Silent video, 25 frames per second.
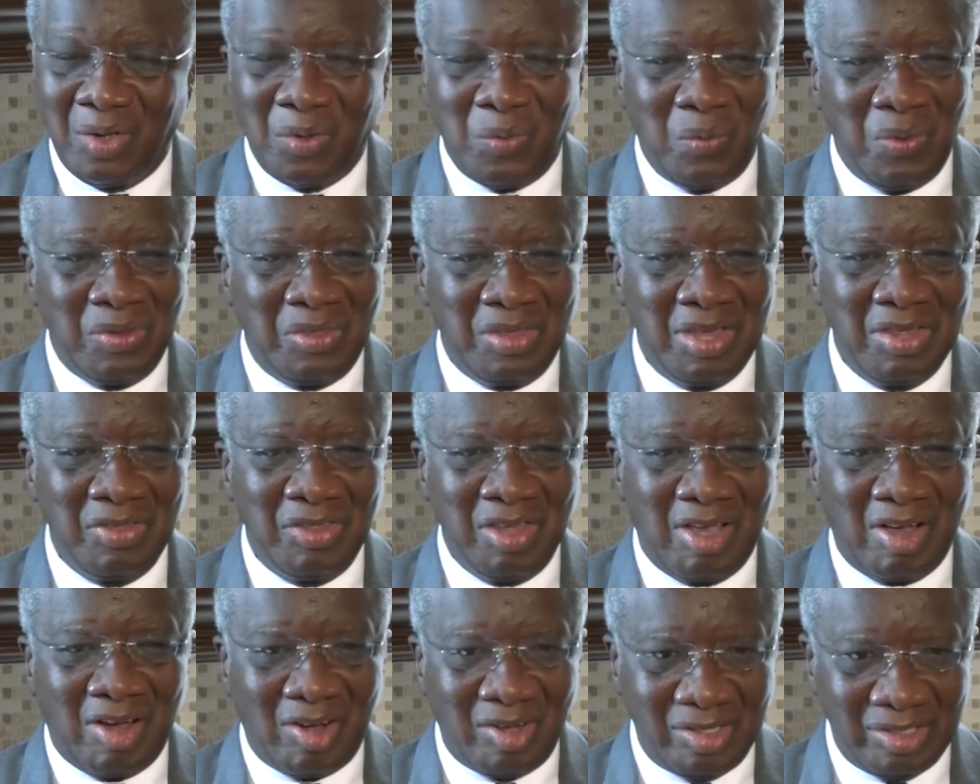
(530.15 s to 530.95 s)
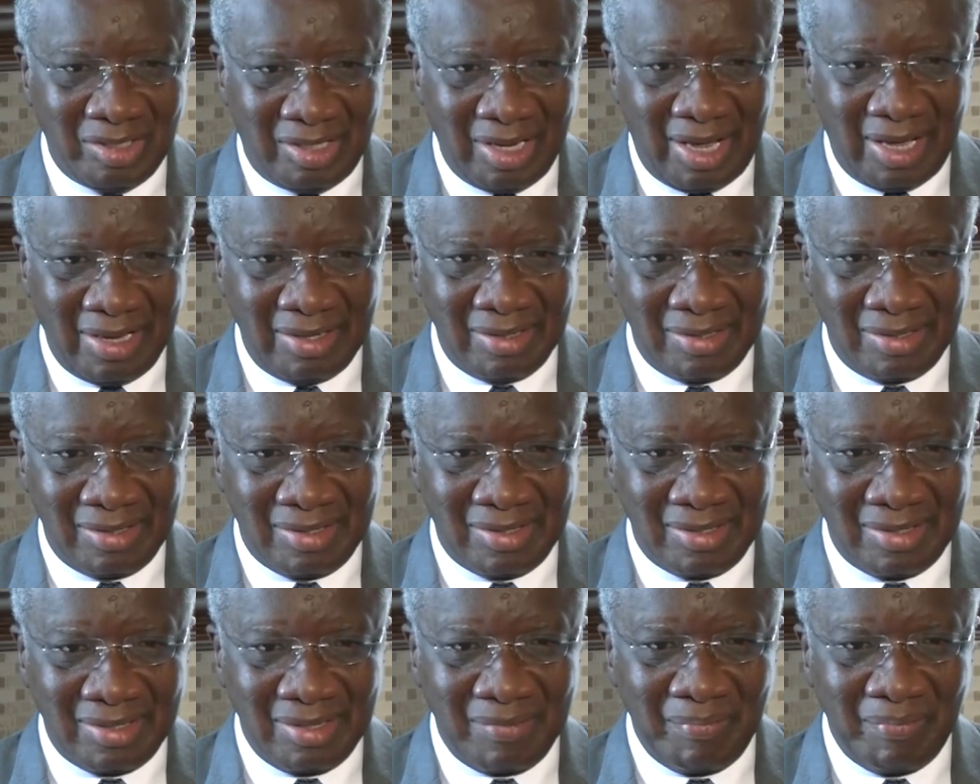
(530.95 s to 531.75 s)
within the
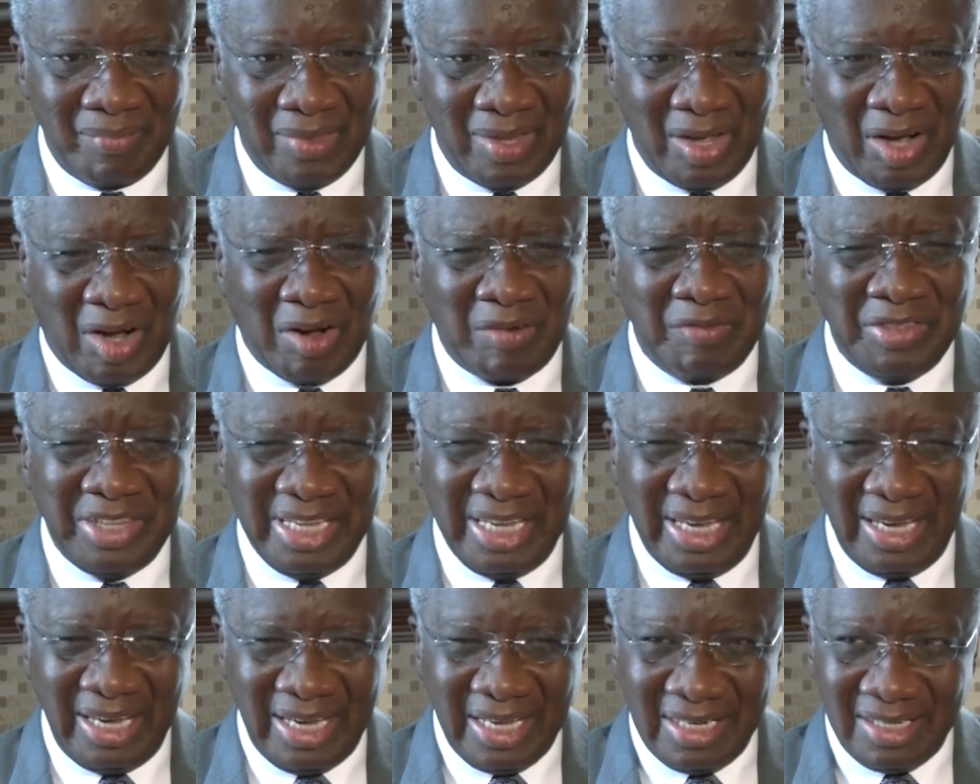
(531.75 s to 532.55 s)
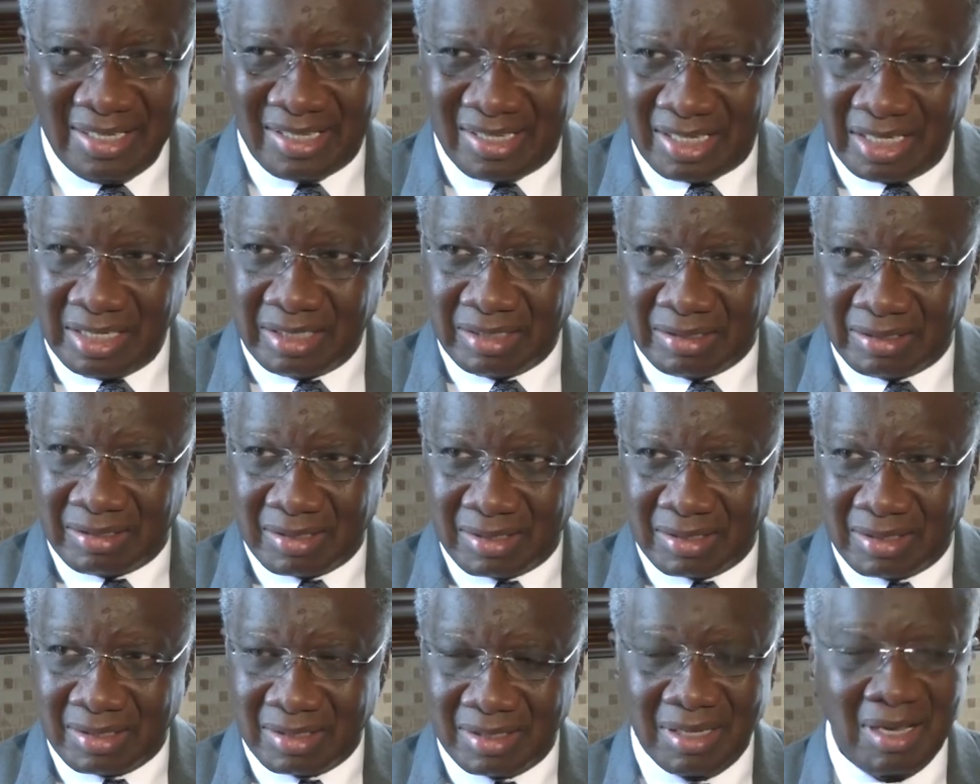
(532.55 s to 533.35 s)
context of the
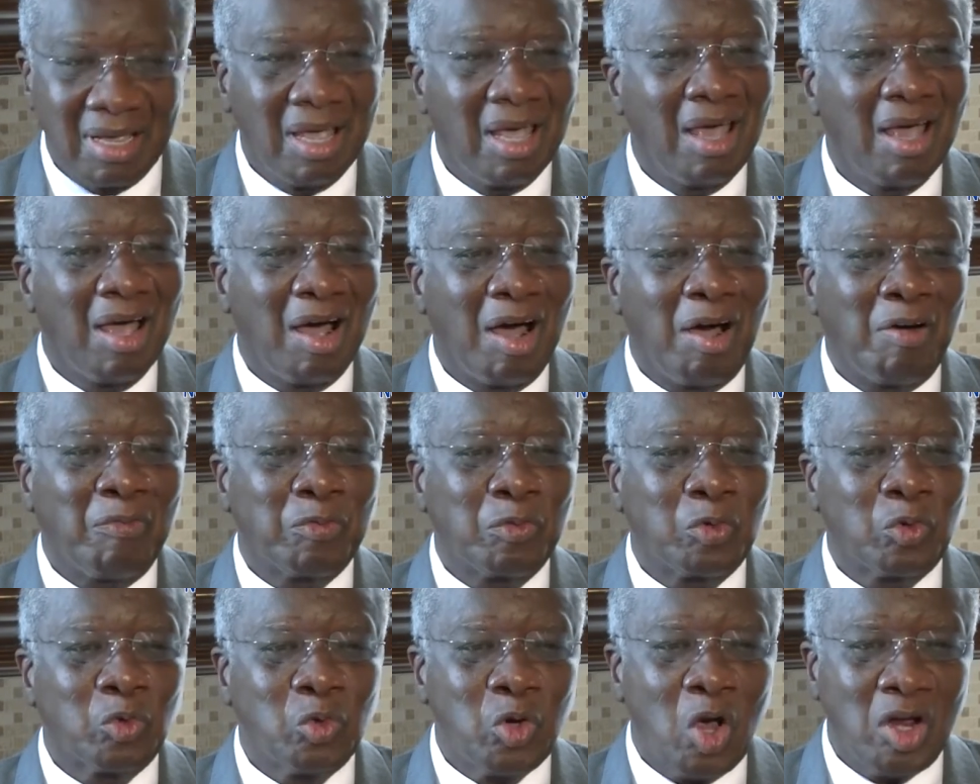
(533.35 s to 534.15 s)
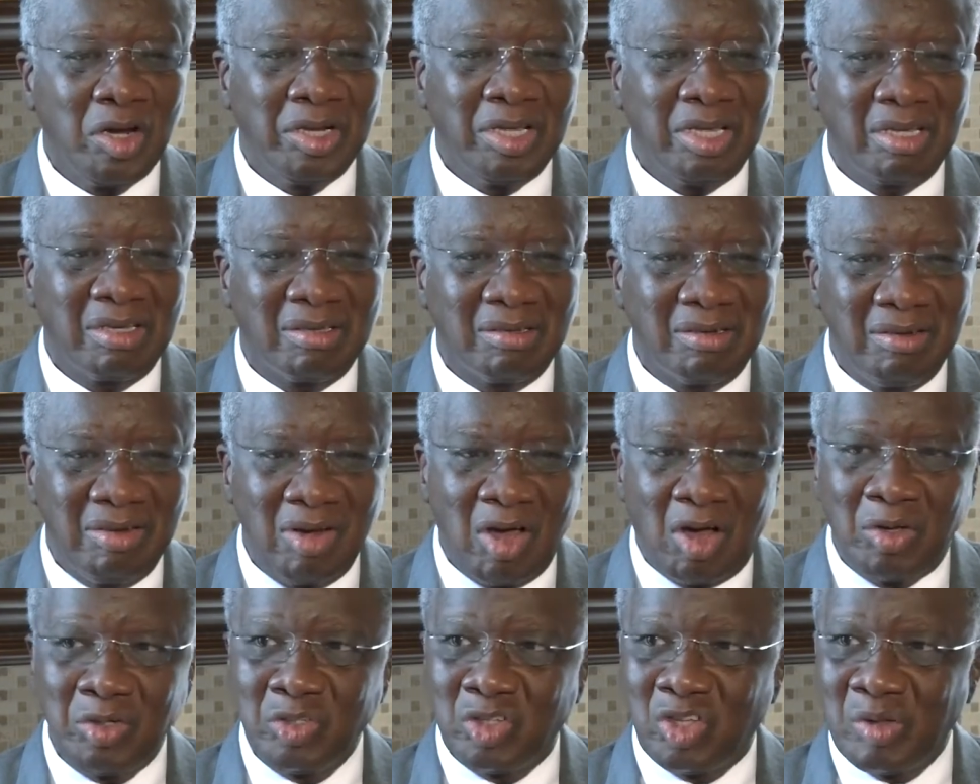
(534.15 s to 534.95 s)
incidence of chronic
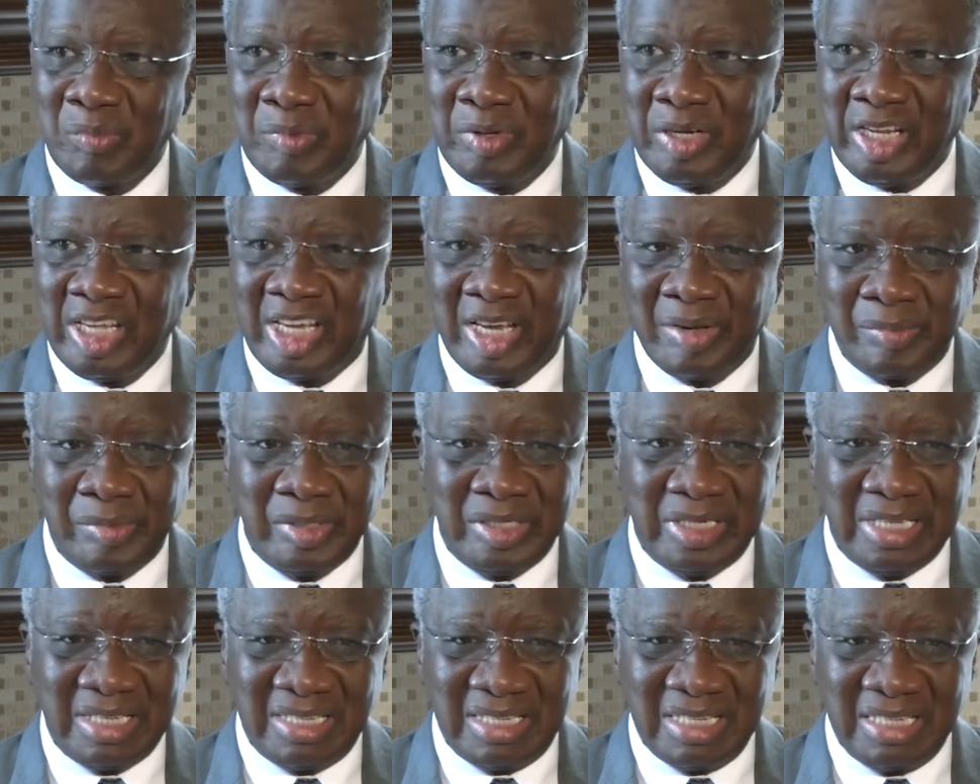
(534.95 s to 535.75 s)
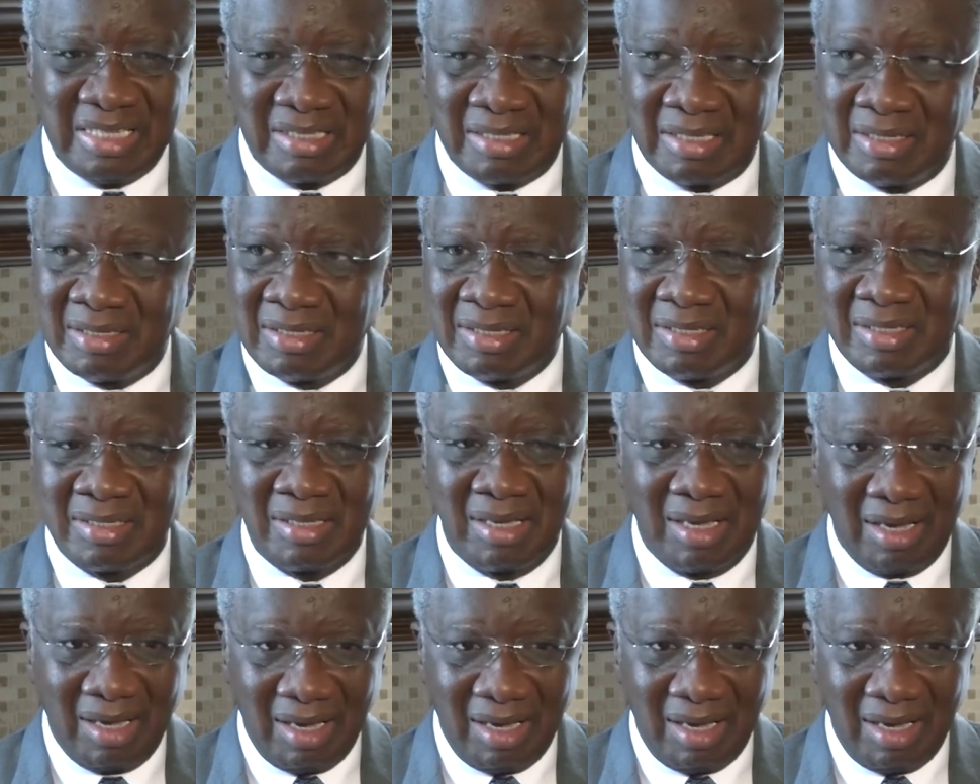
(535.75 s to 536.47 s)
non-communicable diseases